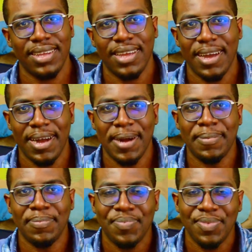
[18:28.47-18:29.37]

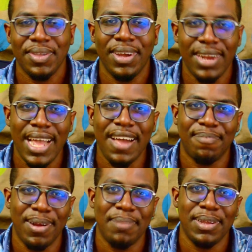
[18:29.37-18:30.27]
we're gonna have
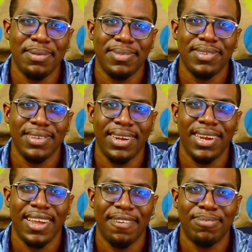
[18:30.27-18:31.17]
problems.
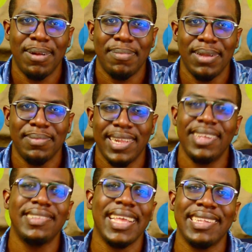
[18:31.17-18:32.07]
Let us
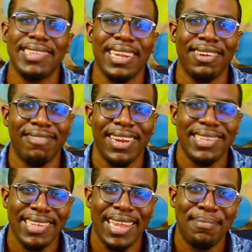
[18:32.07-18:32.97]
extend grace
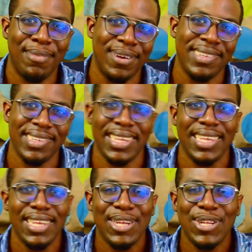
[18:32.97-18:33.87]
and mercy
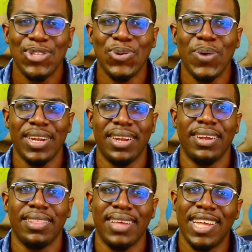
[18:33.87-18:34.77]
to one
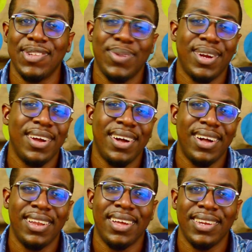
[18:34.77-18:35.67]
another as we are all
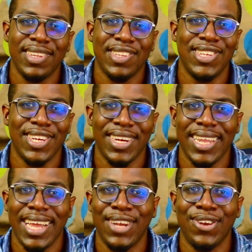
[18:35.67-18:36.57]
on this journey,
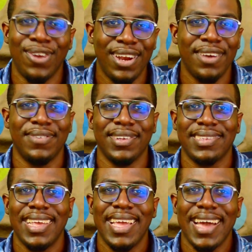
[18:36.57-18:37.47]
and none of us
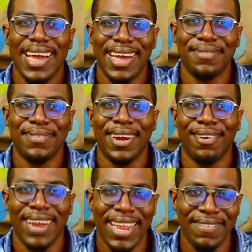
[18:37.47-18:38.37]
have
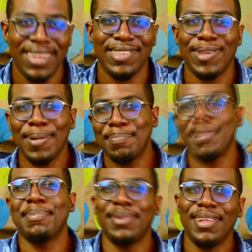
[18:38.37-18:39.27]
arrived, and some
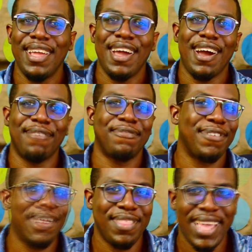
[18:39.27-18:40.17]
people are
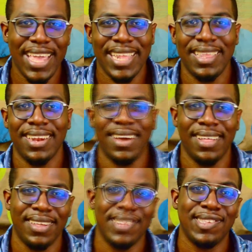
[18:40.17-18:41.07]
further ahead than
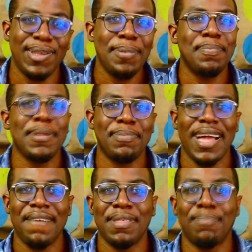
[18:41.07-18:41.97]
others. Some people
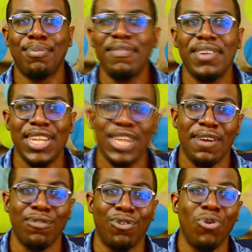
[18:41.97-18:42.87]
have the privilege
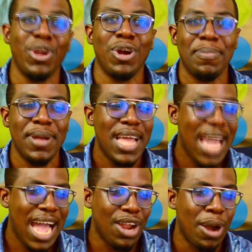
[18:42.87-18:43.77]
of growing up
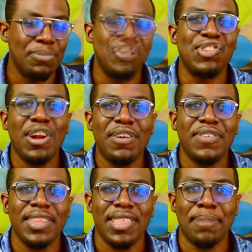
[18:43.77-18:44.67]
and
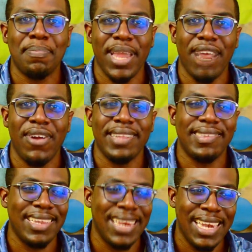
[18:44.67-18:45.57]
observing their parents
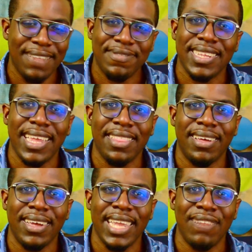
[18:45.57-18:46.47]
live together
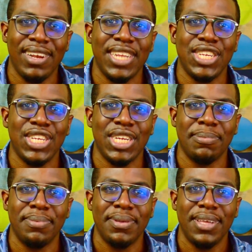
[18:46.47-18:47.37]
in relationship,
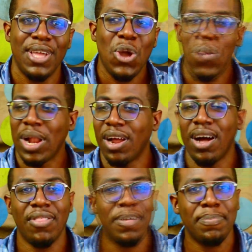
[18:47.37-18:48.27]
while
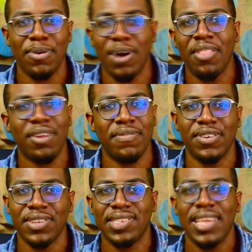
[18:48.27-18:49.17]
other of
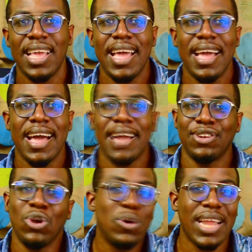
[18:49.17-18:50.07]
us
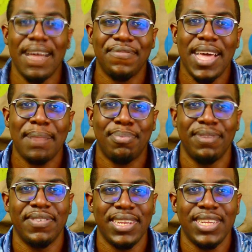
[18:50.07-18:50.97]
don't have that
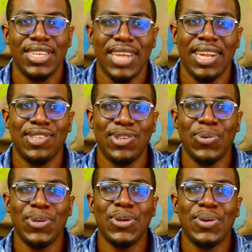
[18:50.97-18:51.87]
privilege, and so we
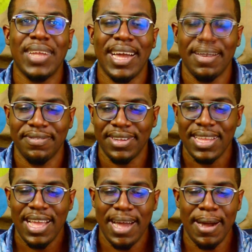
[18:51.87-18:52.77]
don't have
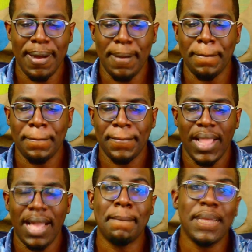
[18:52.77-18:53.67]

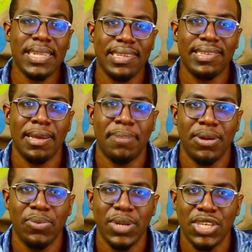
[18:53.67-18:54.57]
a basis upon
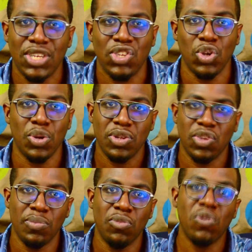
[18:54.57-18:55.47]
which to
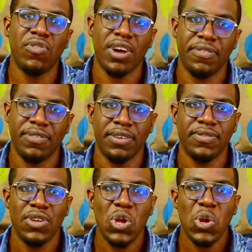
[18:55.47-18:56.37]
move off of
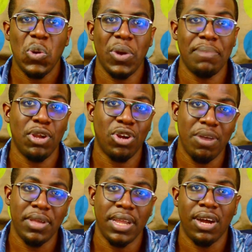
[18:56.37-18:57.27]
when
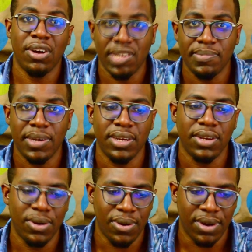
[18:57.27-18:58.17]
becoming a husband
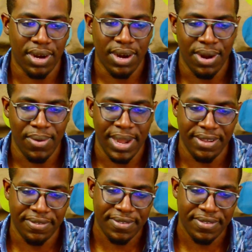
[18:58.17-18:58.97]
or a wife.